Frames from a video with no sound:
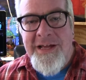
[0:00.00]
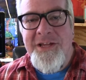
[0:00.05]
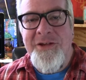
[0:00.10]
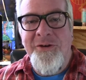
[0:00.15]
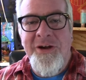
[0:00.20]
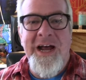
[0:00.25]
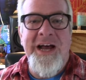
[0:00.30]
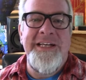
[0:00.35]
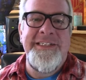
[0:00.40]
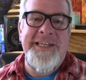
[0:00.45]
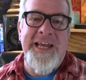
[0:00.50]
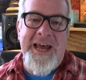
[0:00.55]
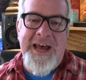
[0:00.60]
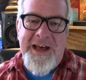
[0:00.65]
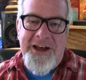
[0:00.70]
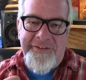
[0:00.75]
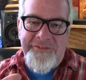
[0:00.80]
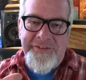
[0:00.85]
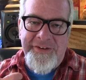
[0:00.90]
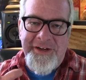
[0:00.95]
You guys
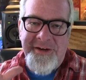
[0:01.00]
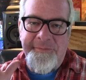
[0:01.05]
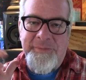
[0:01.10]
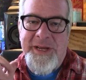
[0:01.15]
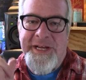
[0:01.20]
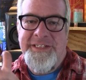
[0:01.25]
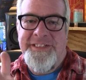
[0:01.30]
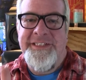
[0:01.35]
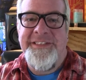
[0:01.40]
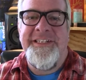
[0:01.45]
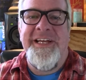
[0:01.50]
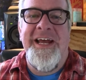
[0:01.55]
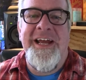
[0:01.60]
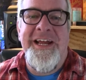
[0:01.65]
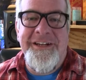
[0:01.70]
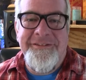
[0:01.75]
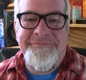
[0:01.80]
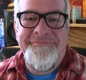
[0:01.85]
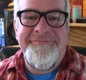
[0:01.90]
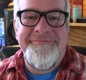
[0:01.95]
have an amazing
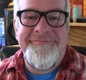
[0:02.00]
day.